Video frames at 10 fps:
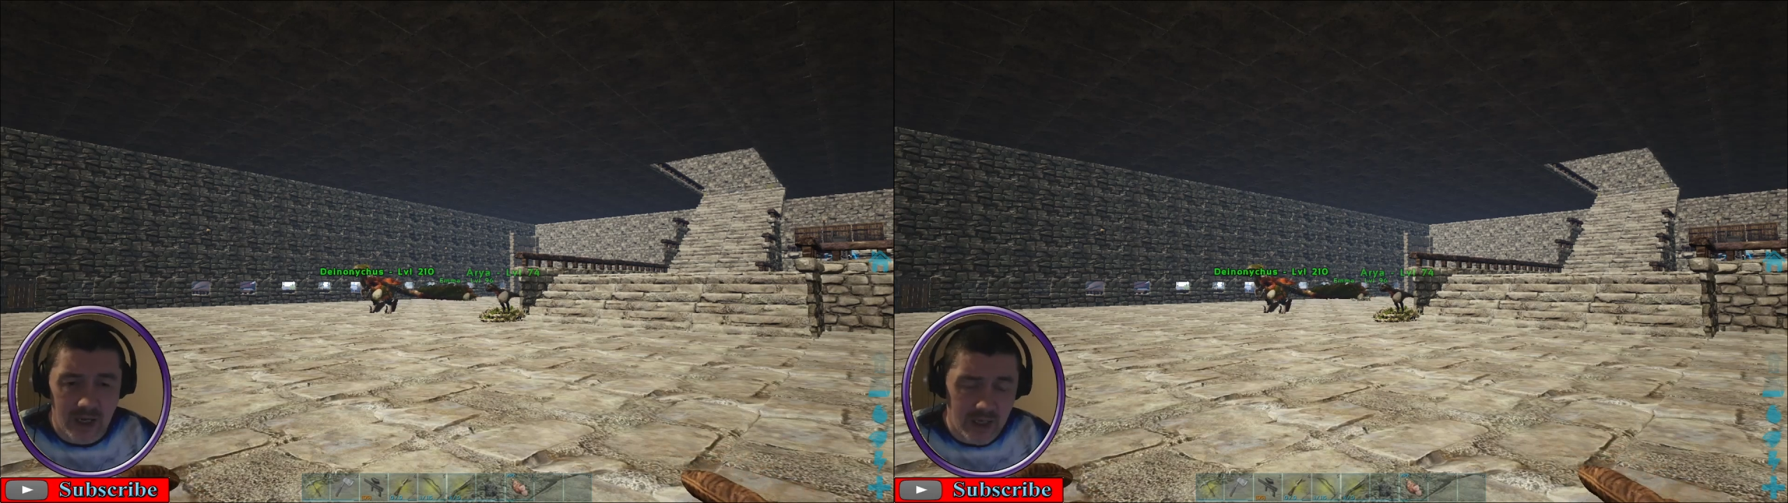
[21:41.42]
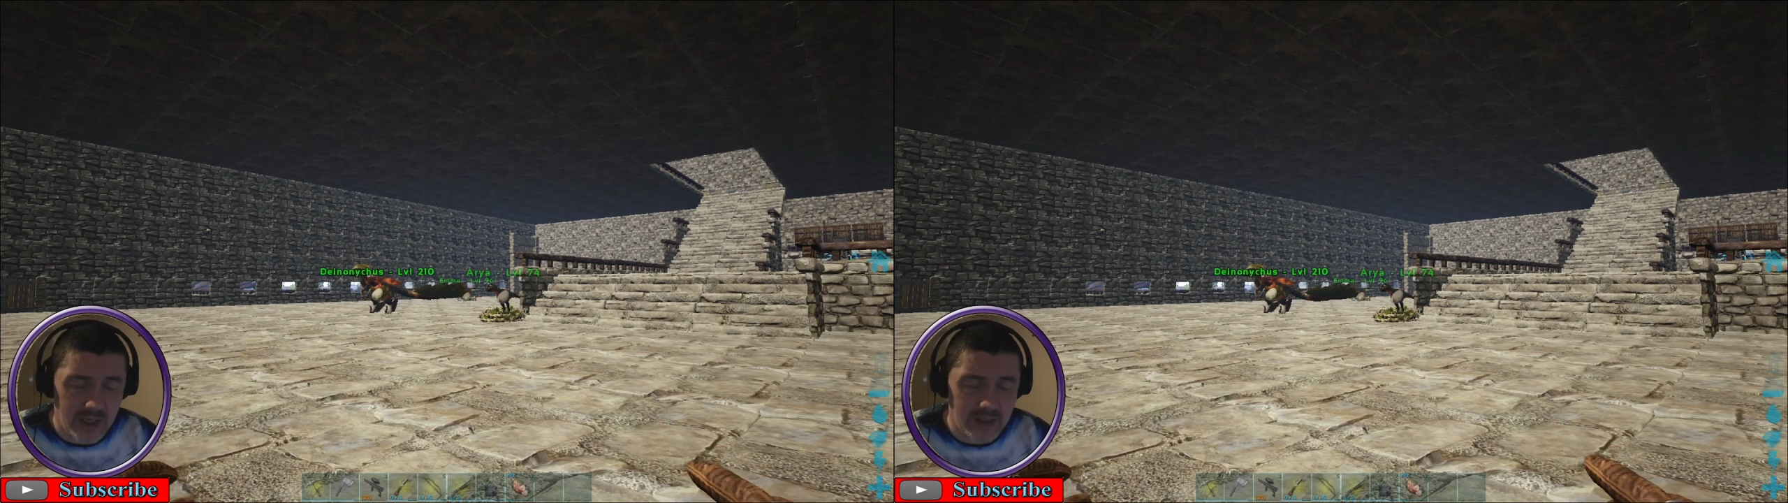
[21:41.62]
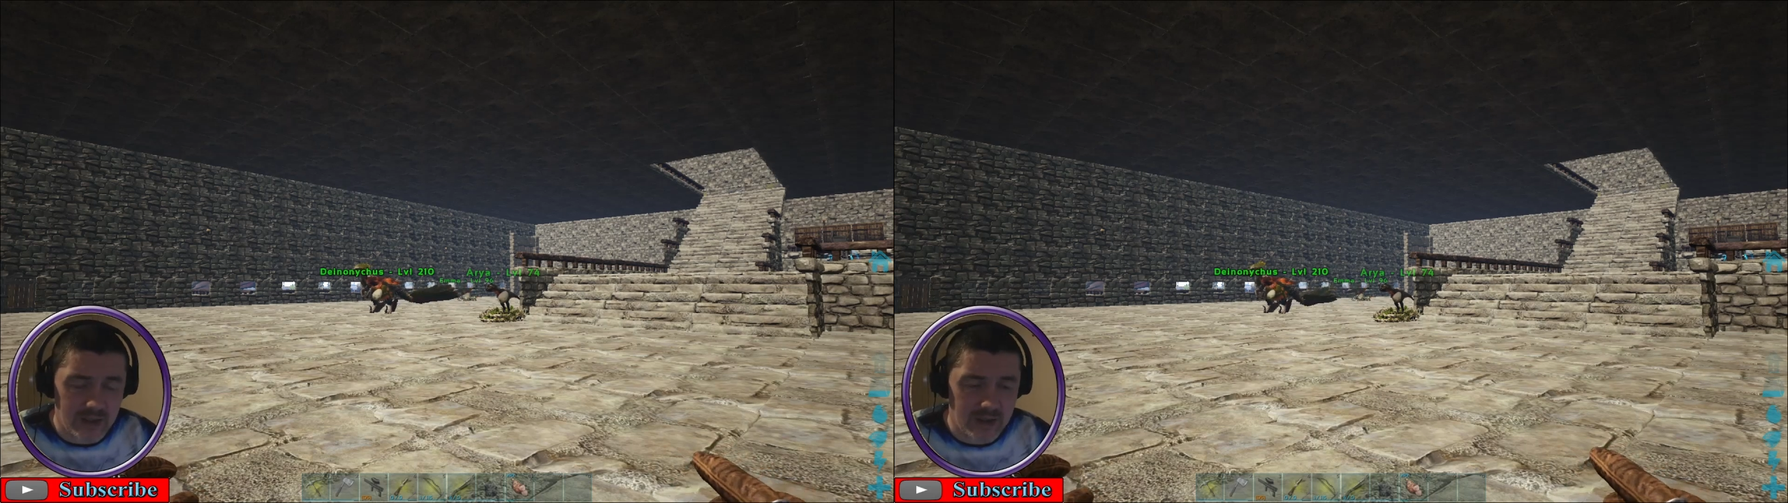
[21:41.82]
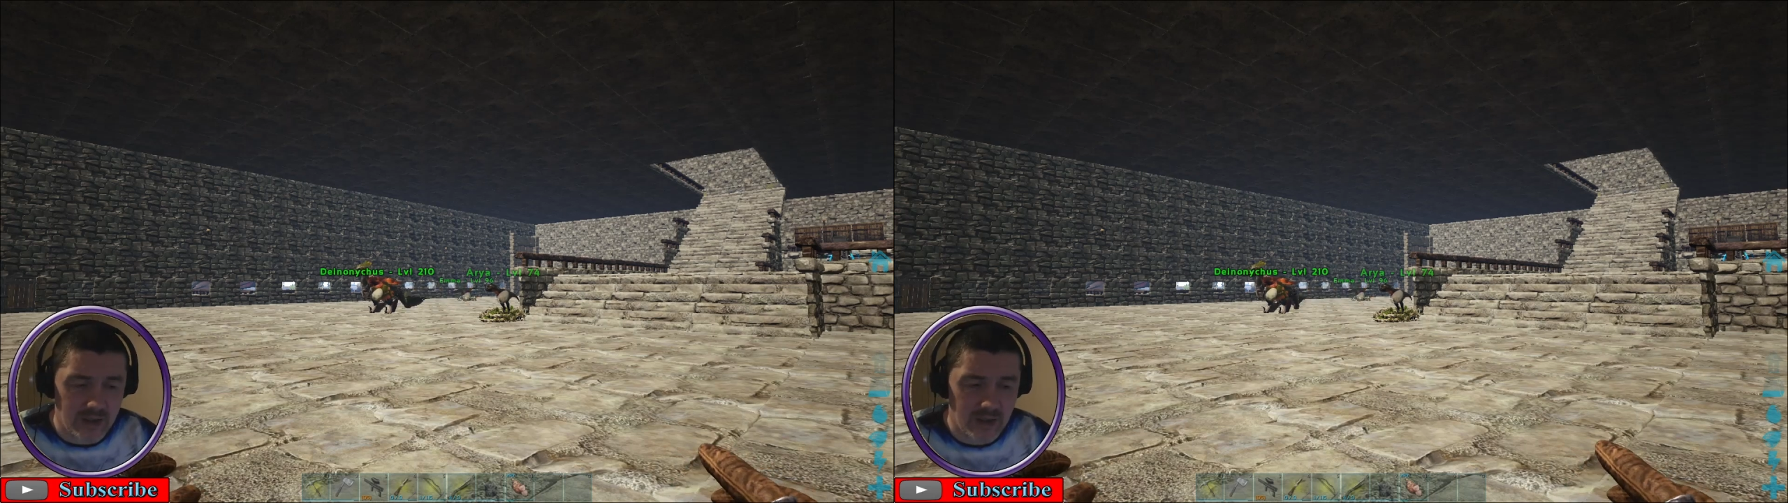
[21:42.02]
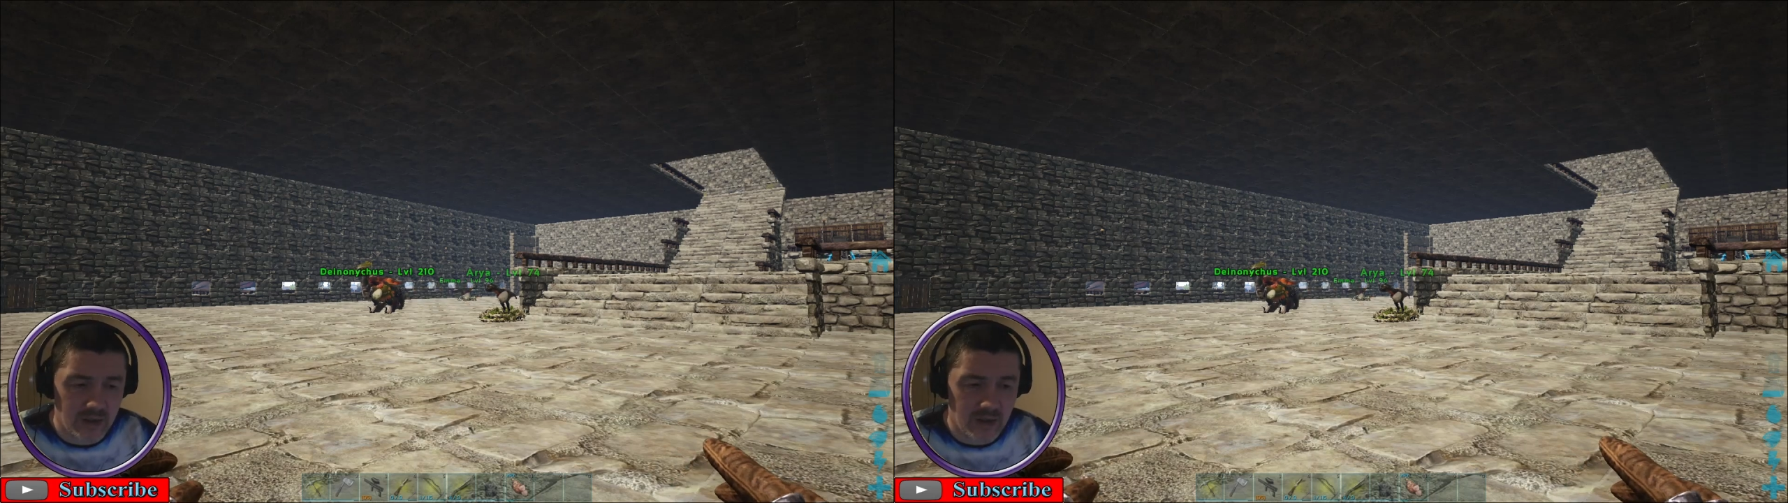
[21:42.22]
And
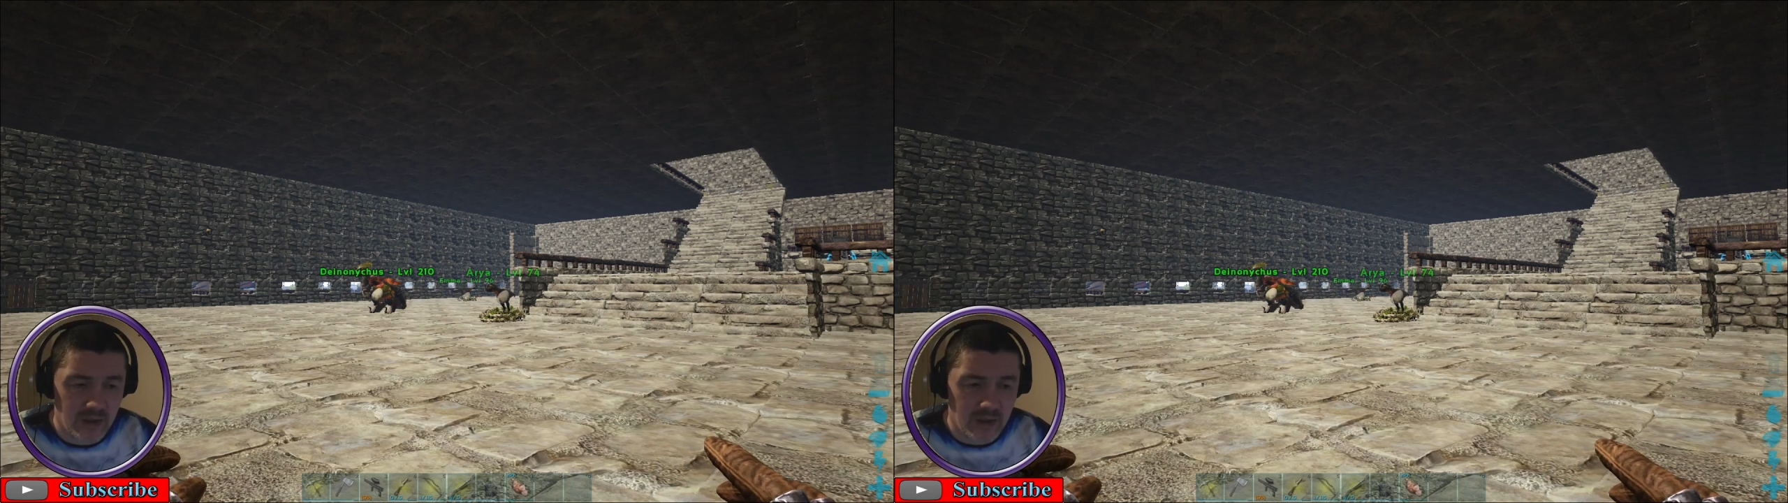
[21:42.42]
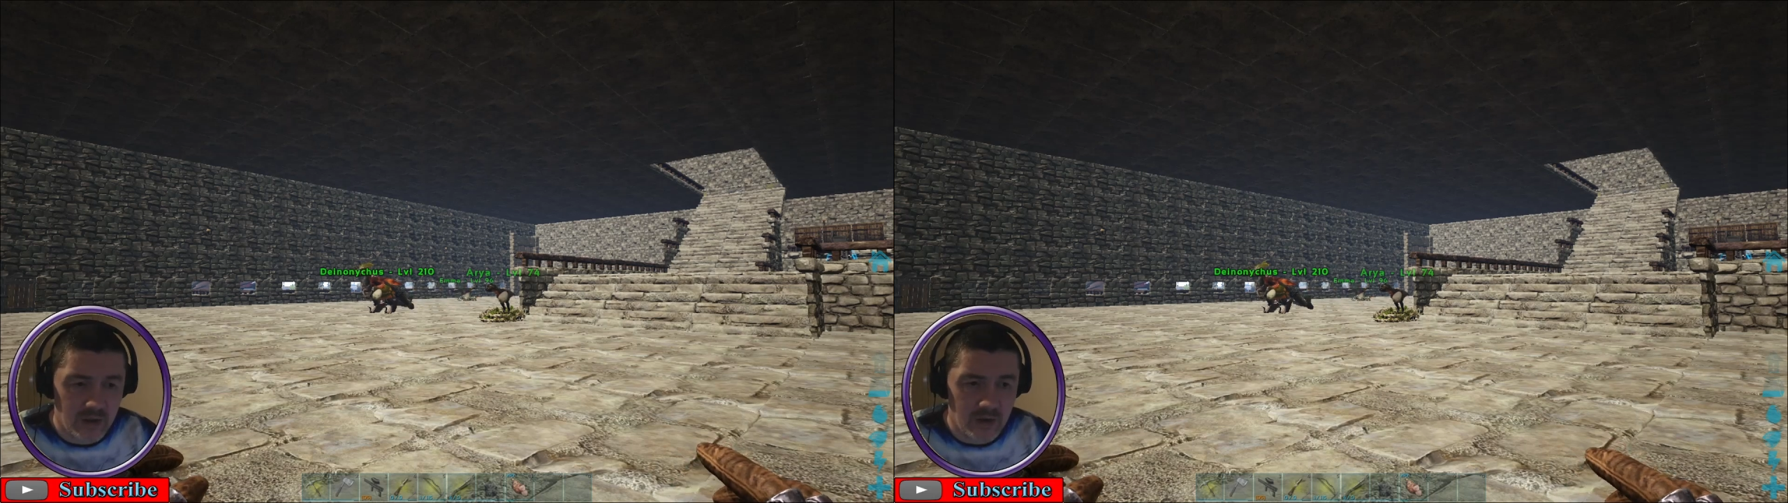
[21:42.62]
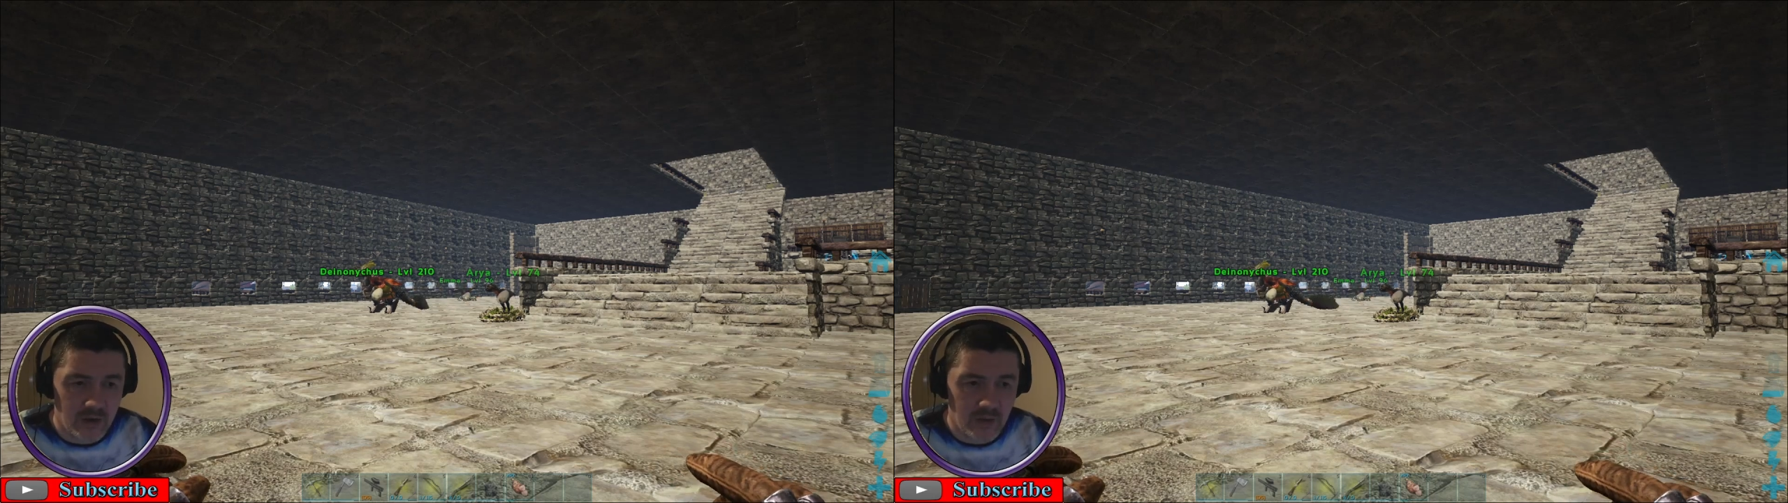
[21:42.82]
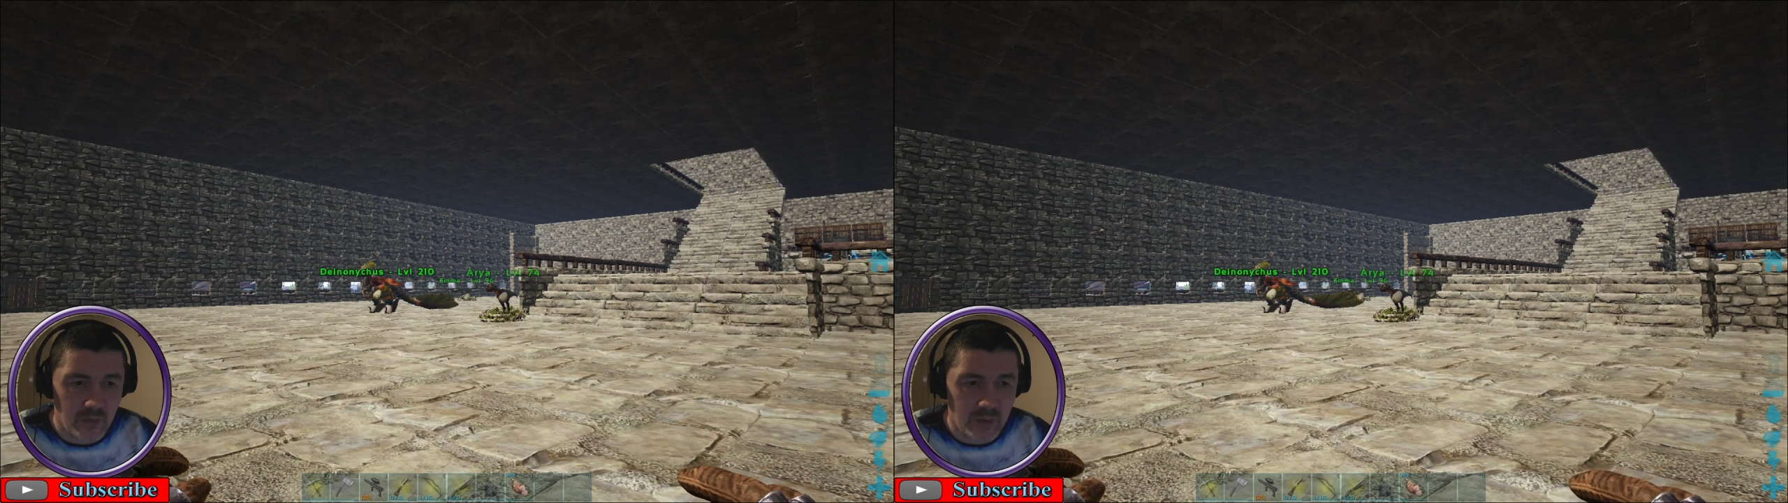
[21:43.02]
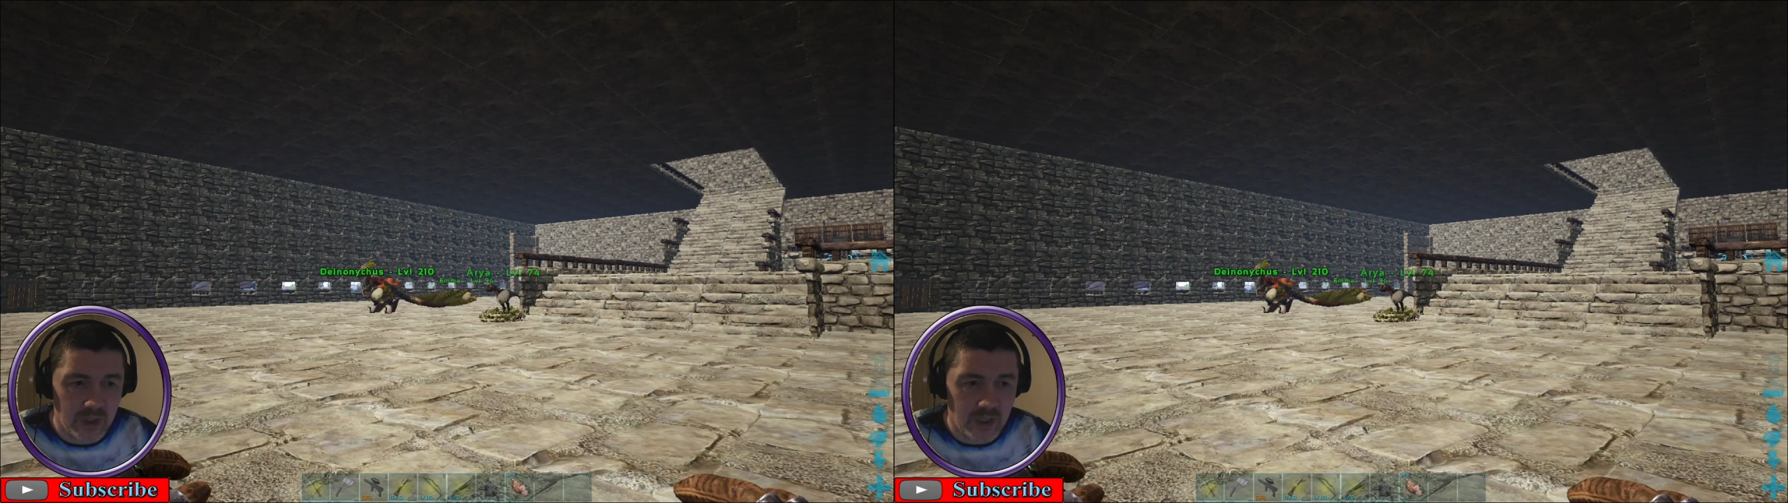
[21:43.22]

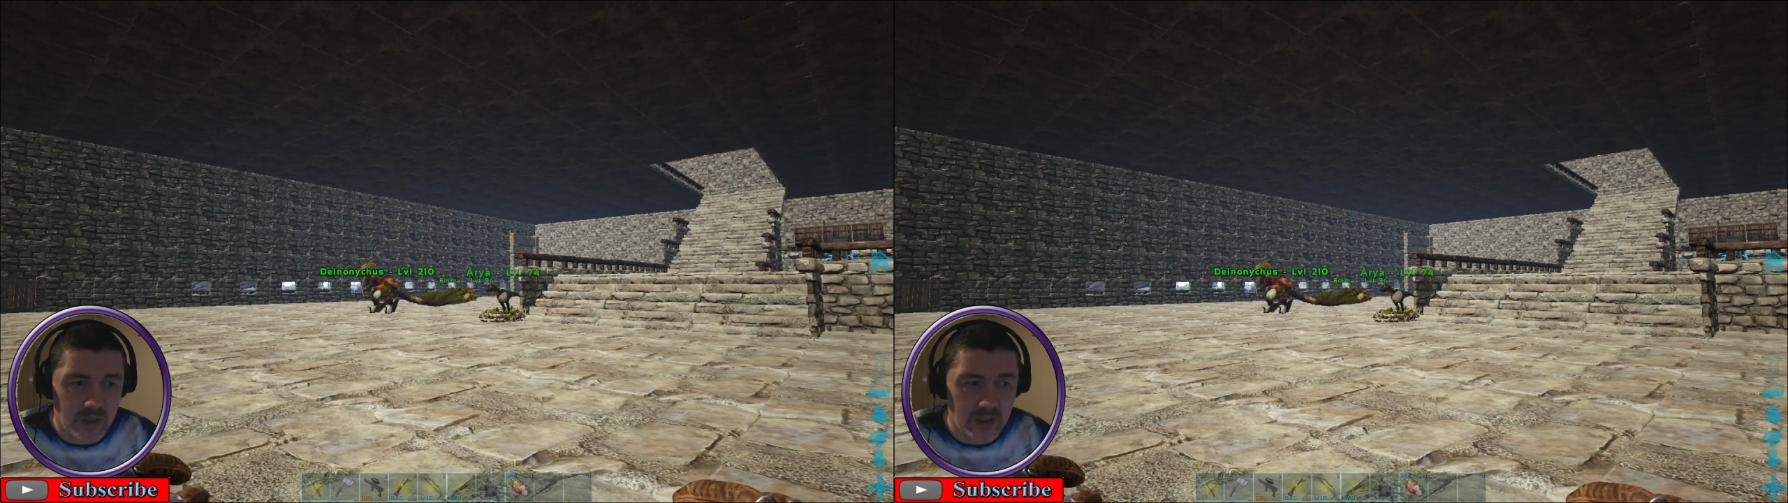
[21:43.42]
we